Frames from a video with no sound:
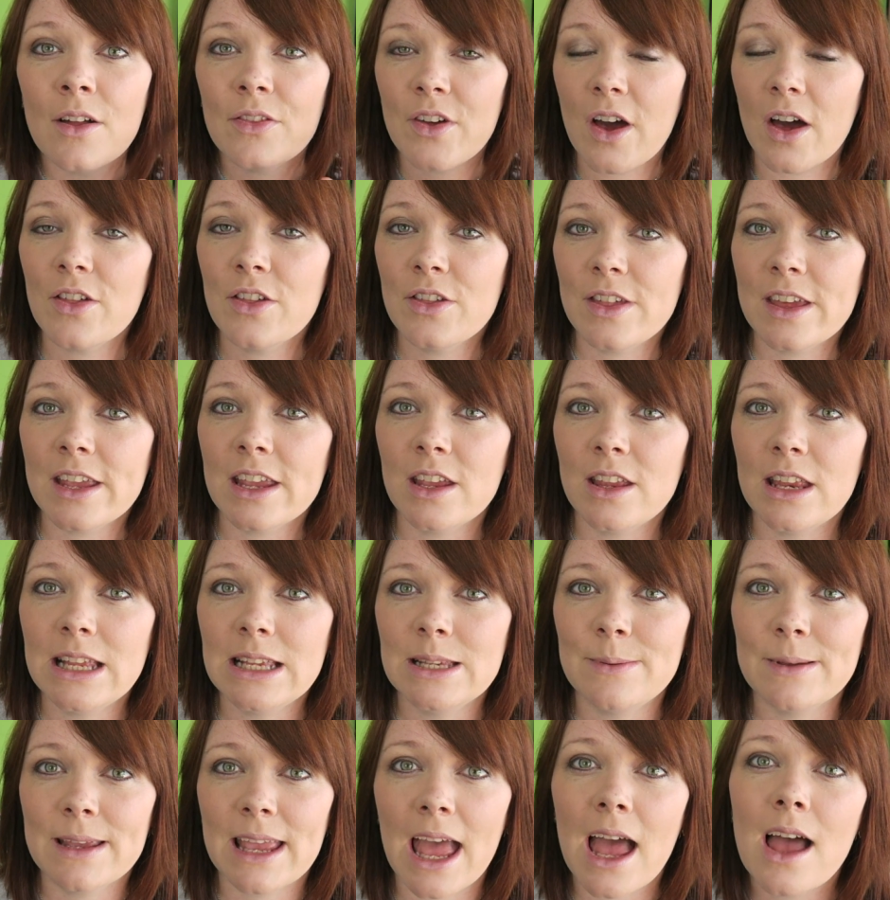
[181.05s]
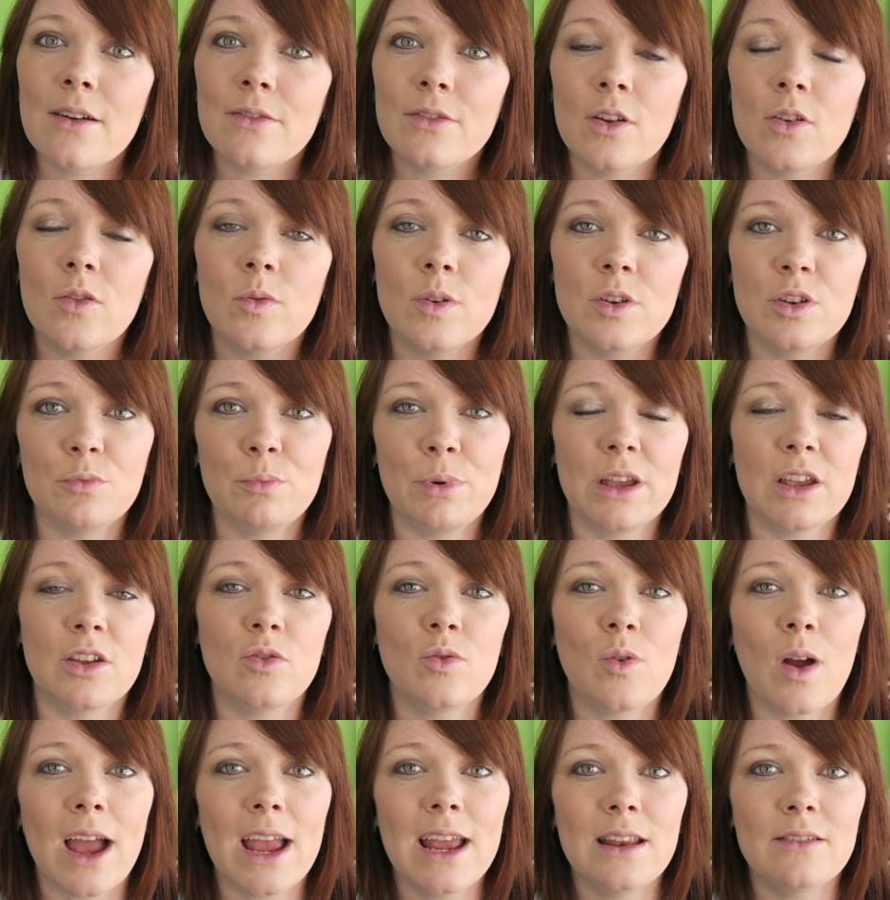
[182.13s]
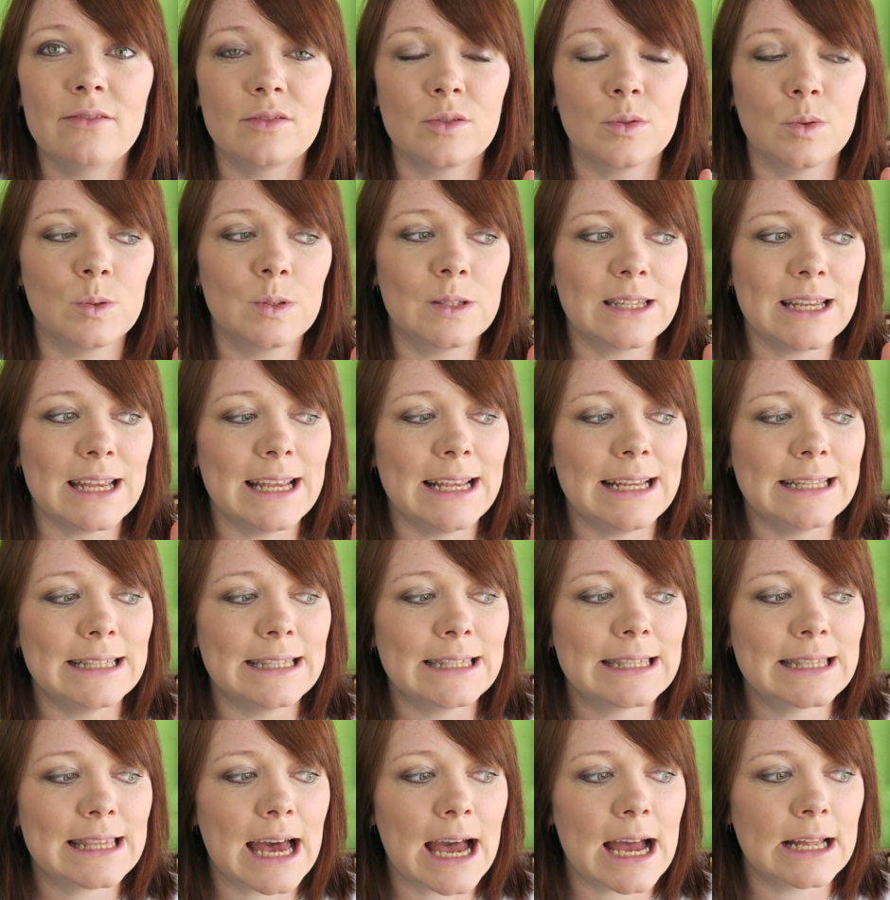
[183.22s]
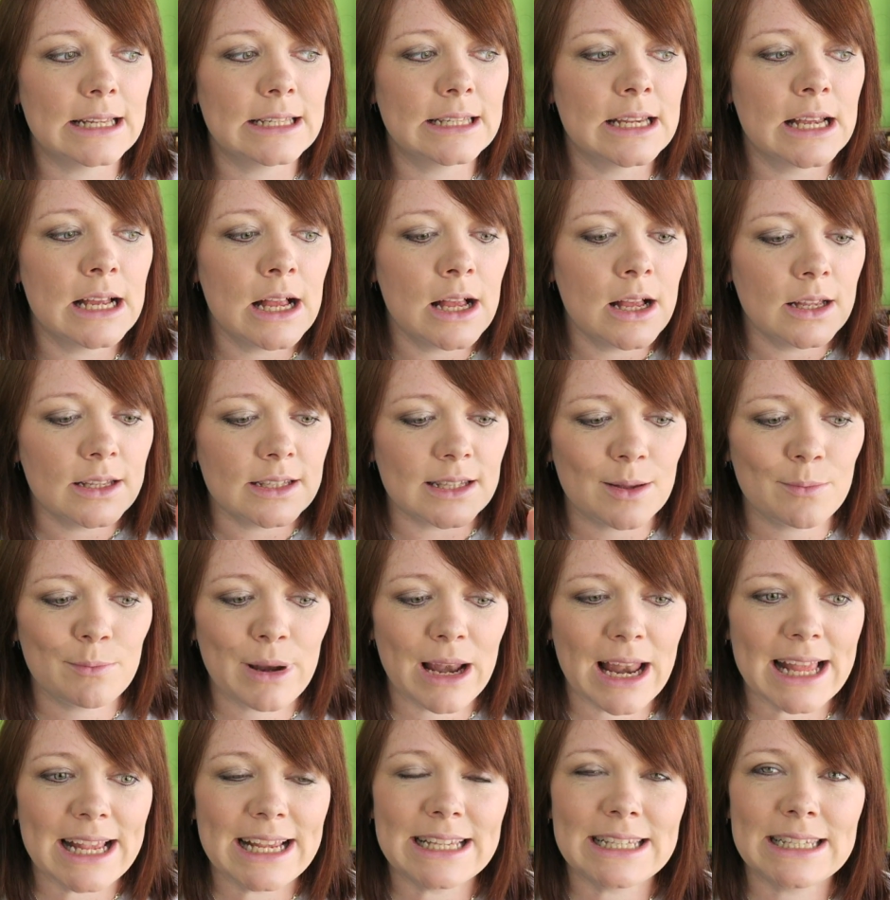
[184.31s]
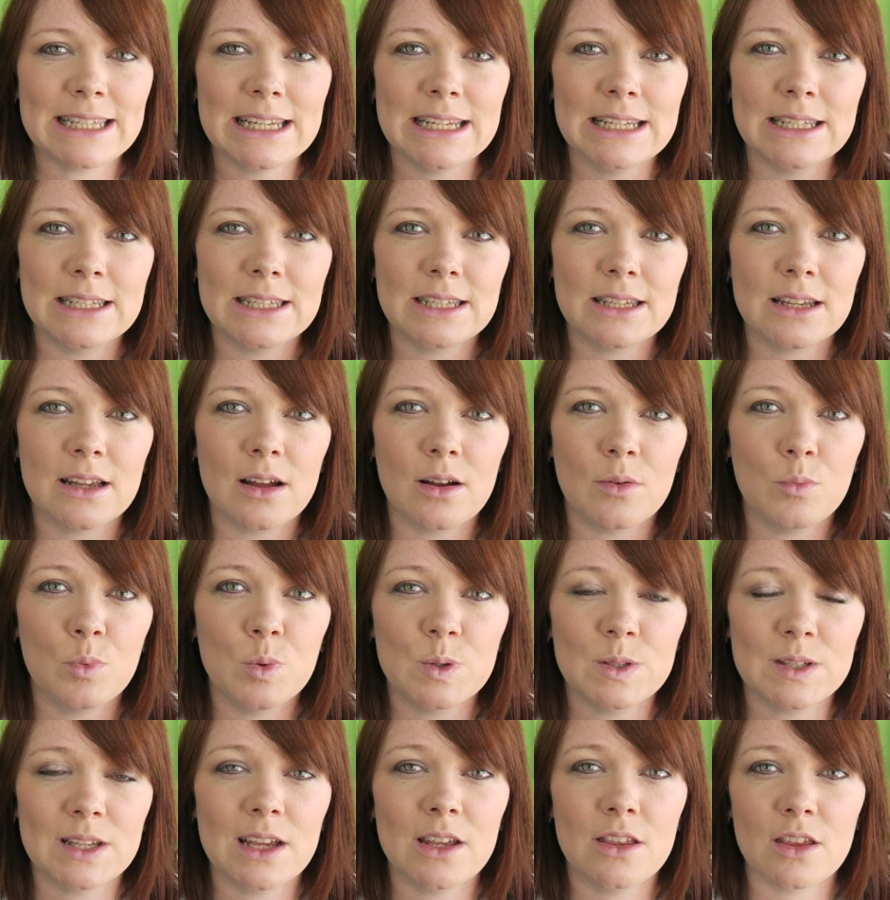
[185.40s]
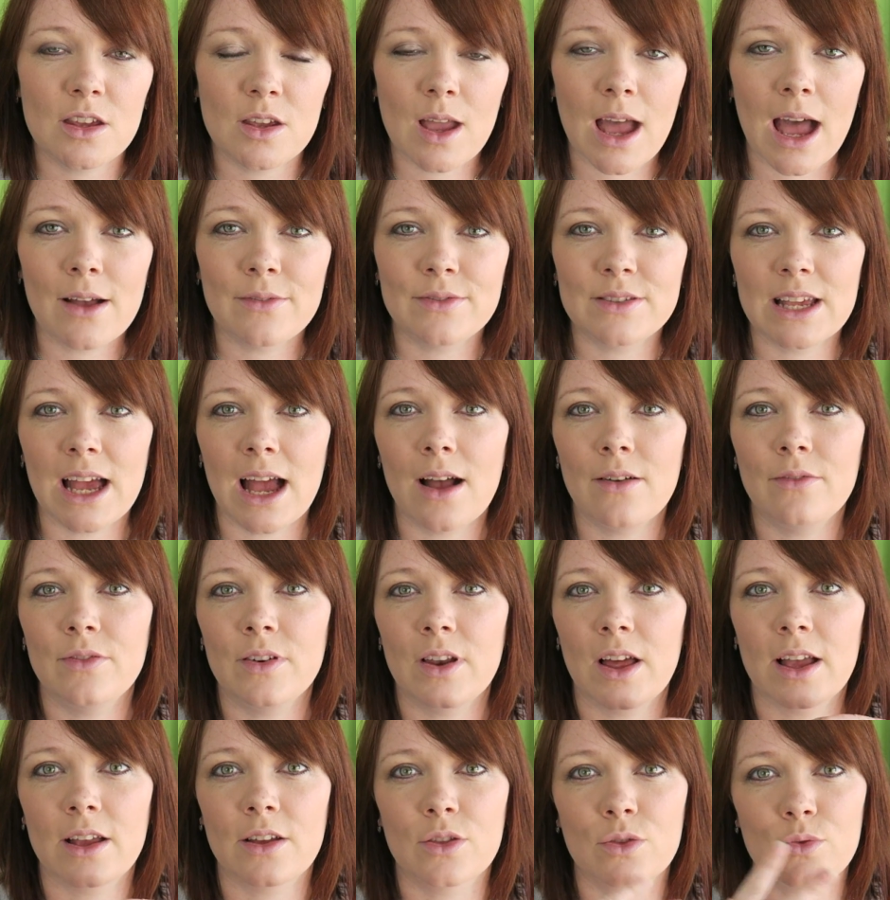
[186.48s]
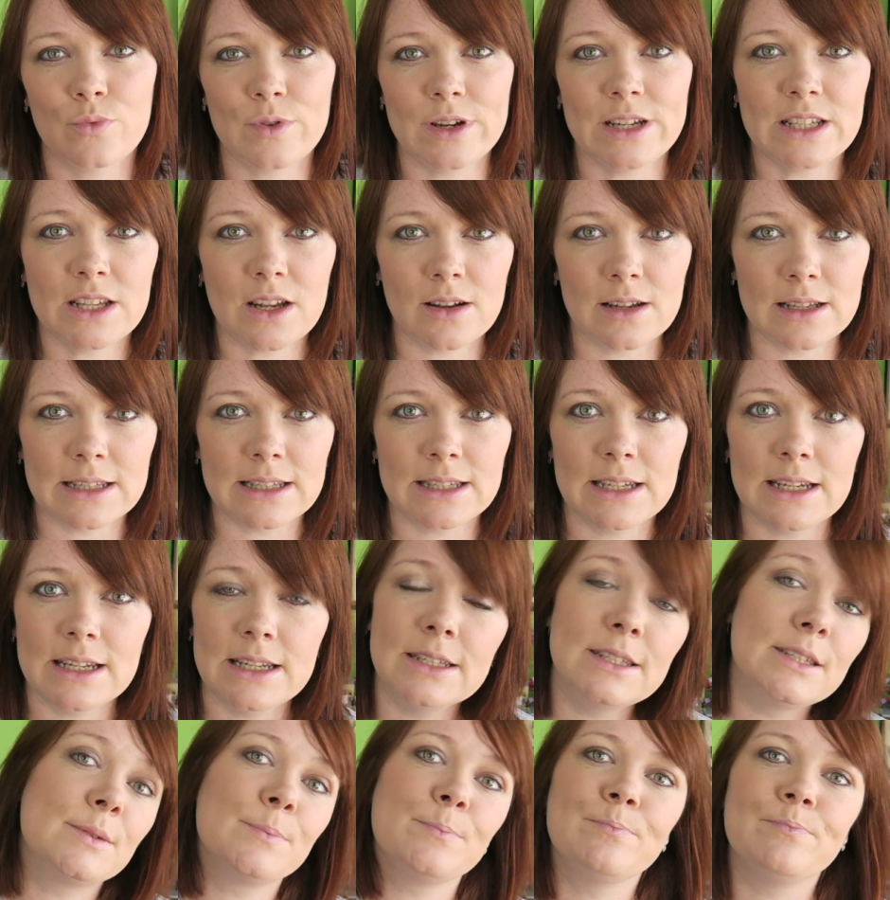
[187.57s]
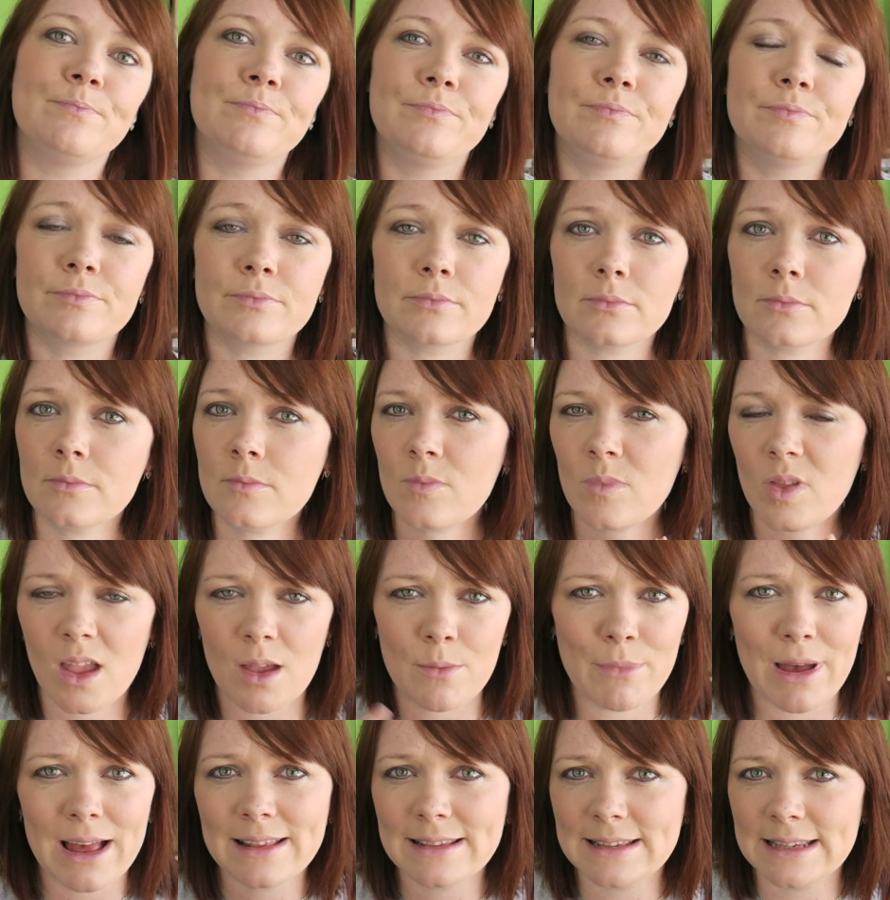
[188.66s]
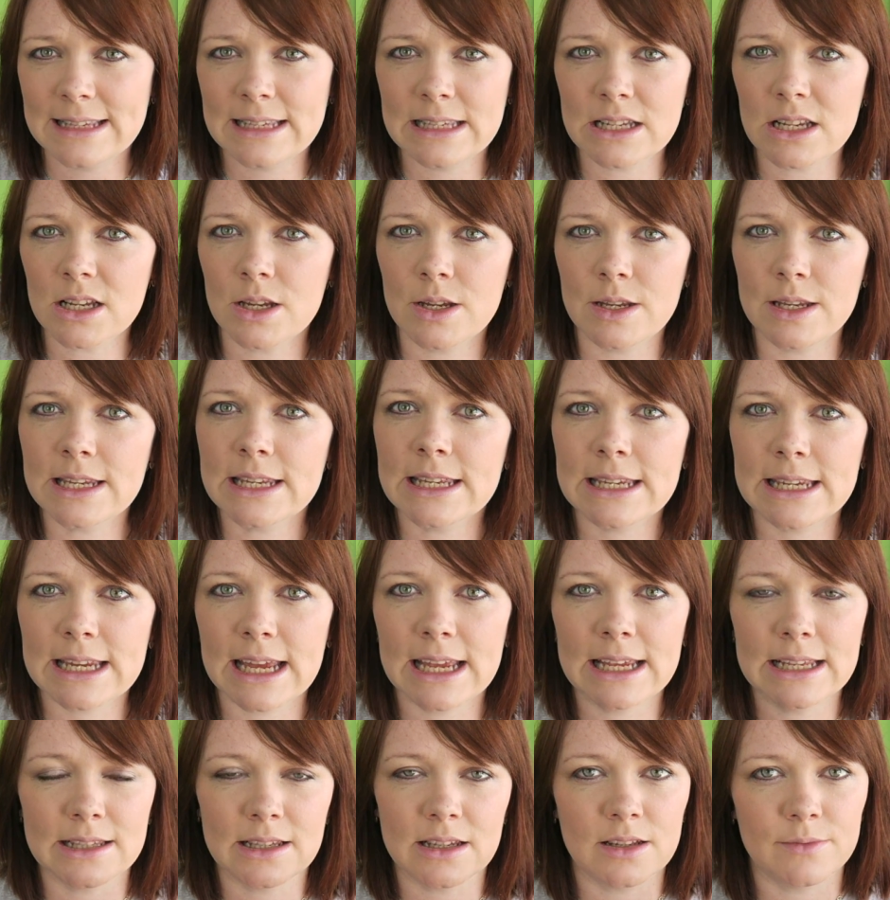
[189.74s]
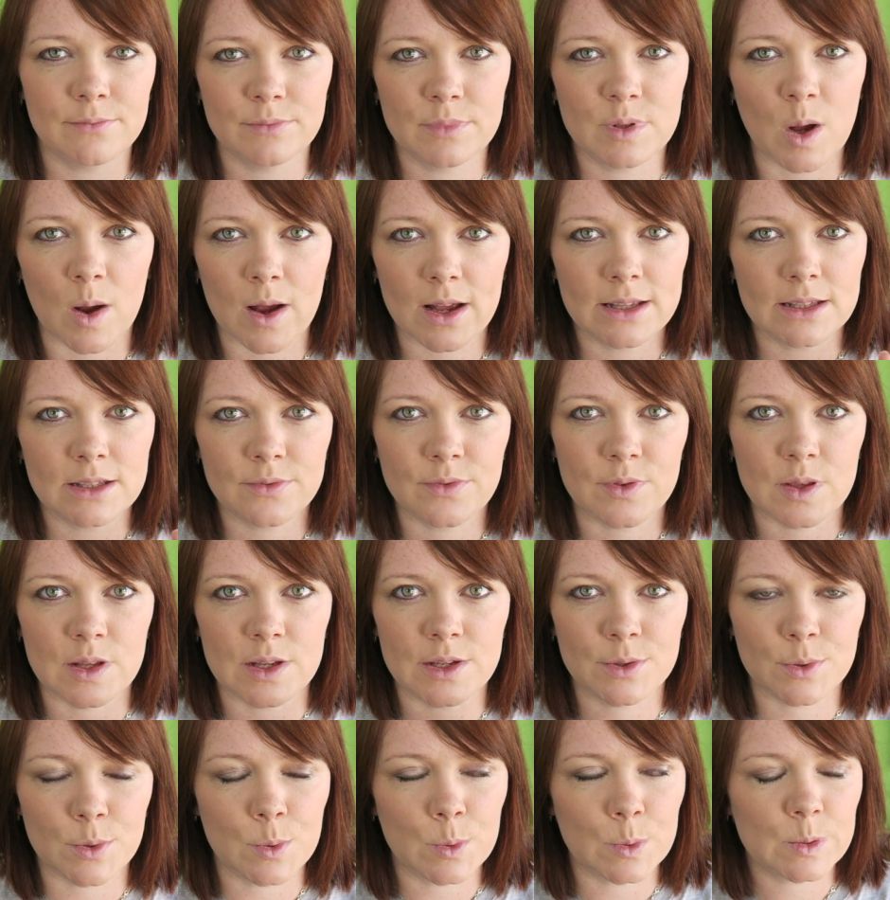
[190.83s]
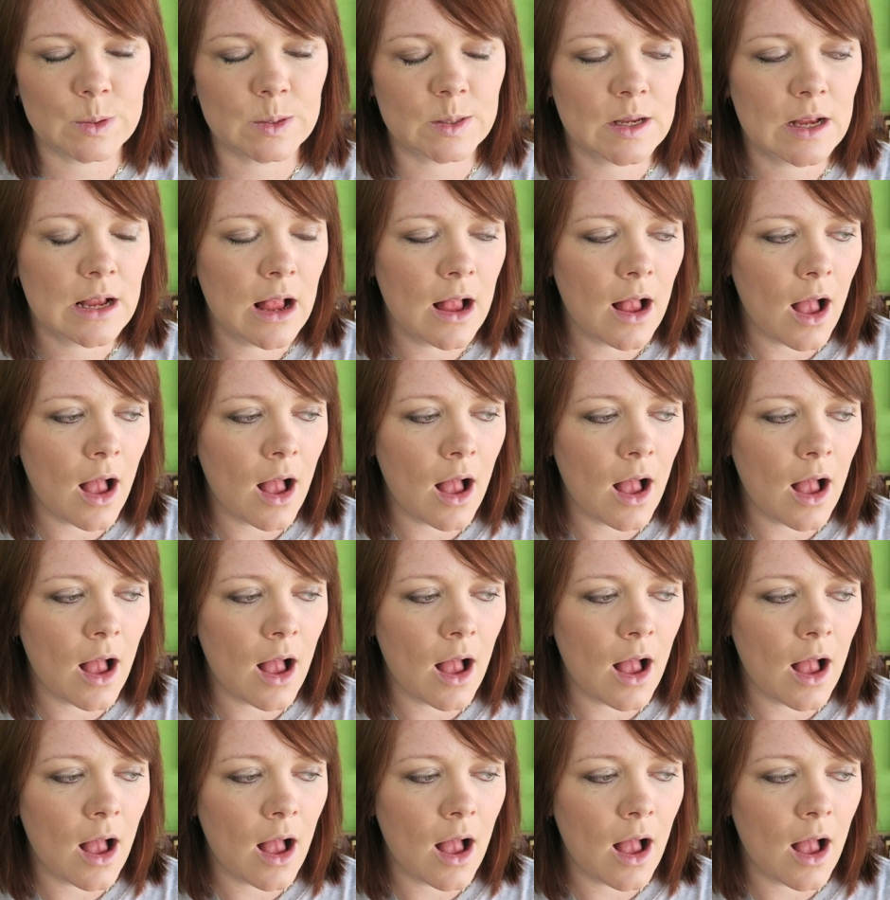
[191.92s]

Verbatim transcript: The other thing you need to be careful of when you're picking your A-levels is that some places will say that you have to have like three sciences and maths is included as a science for this course.